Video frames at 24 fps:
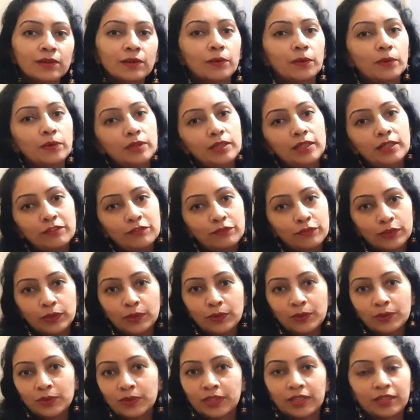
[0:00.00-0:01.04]
Only a few
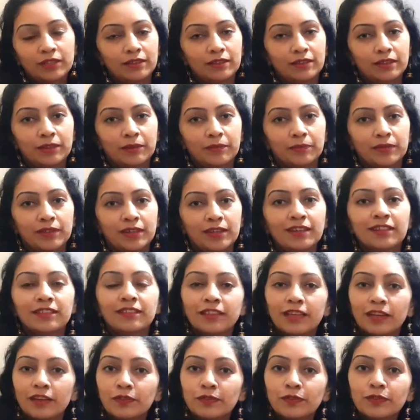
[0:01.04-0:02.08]
could hear him.
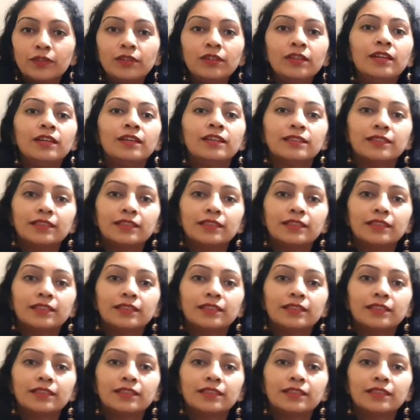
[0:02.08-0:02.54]
Therefore,